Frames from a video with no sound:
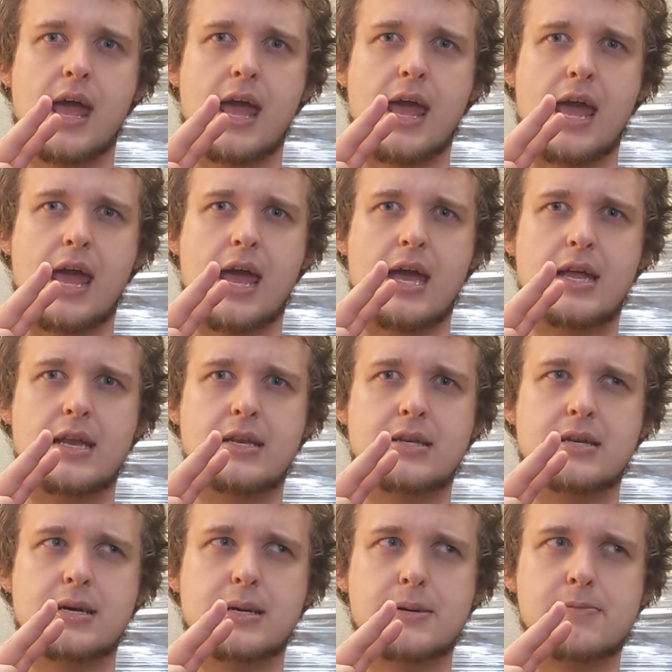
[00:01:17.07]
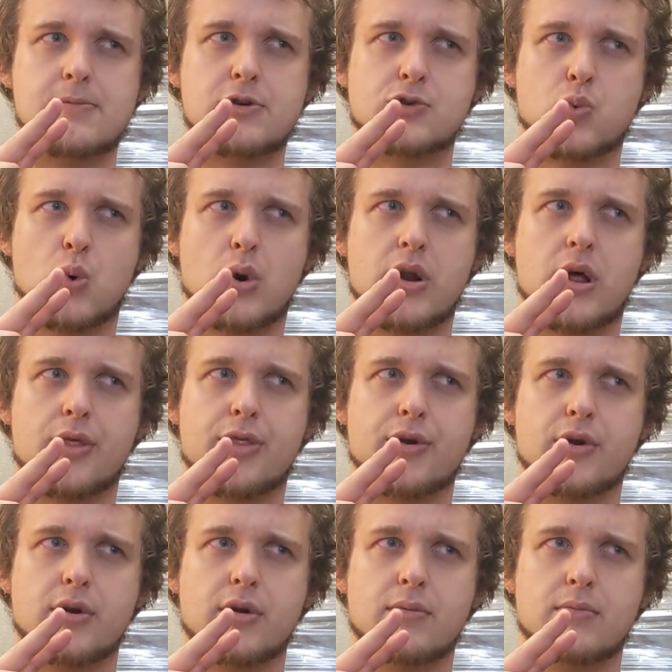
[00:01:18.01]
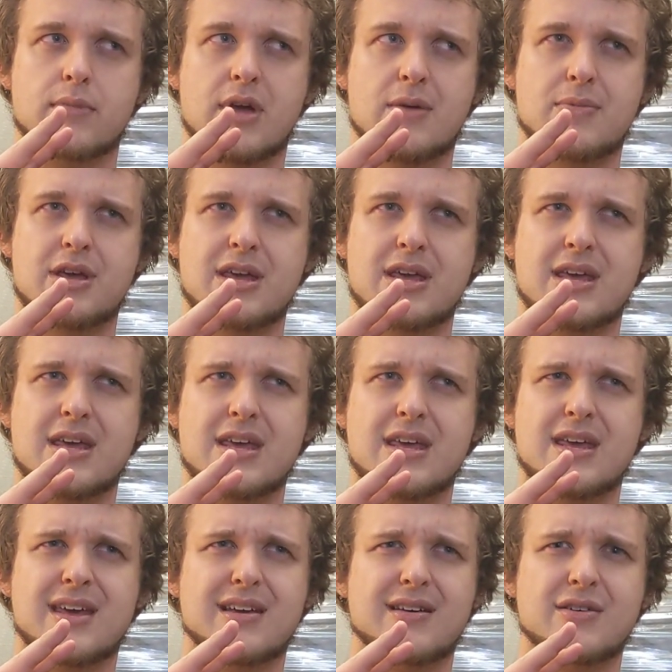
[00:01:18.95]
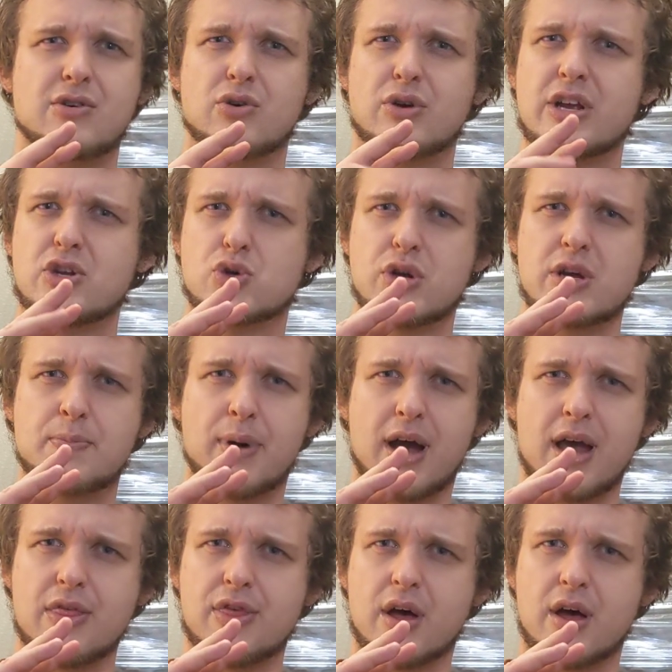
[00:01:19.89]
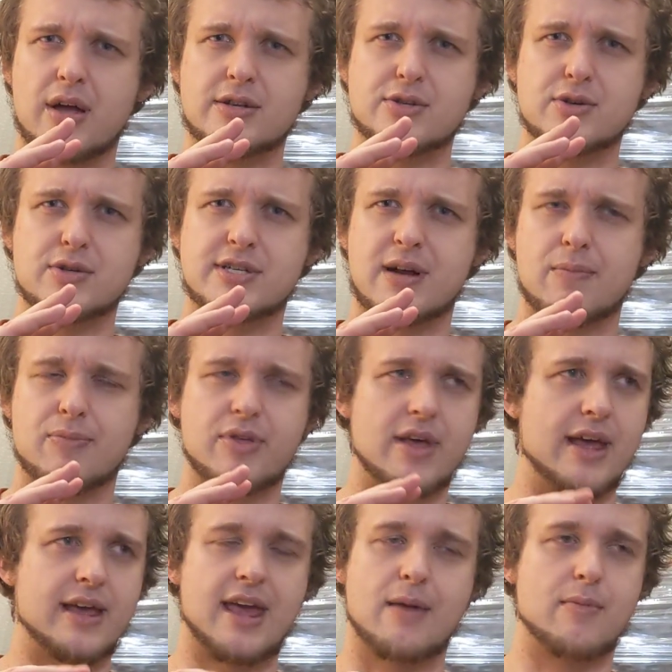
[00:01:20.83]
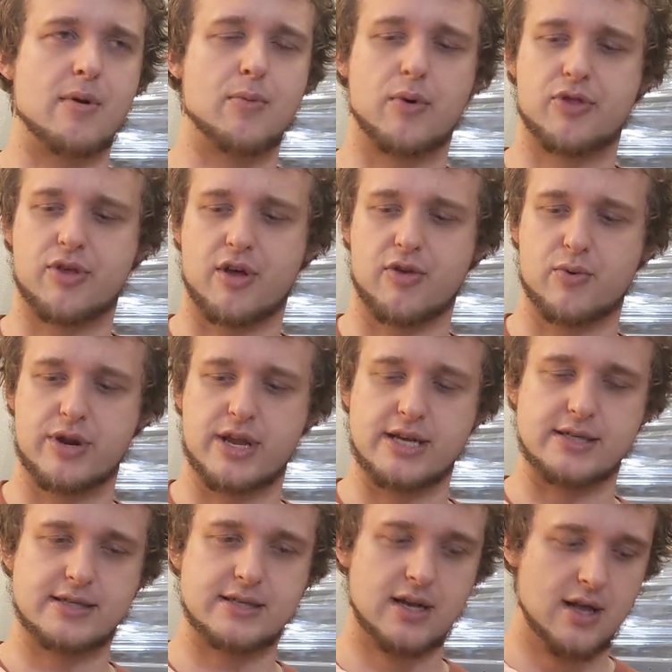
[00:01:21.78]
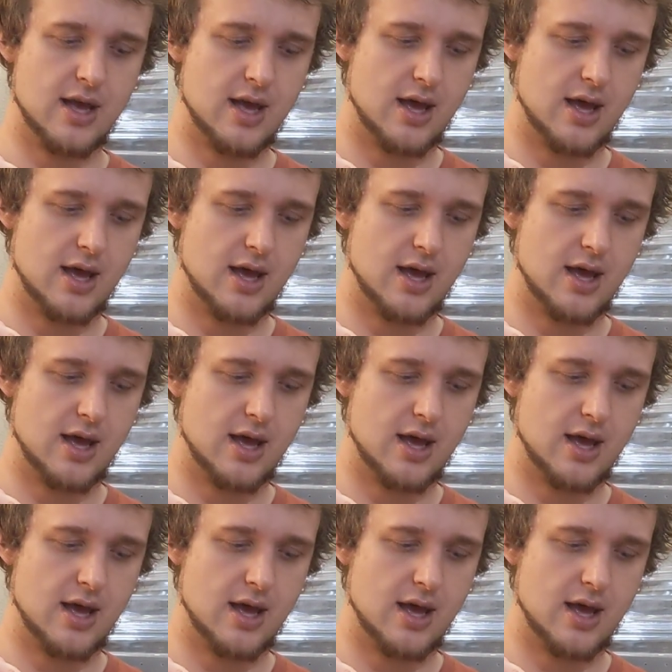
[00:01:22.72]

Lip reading: and there's one other, maybe green tree pythons or something. I can't remember what the other one is.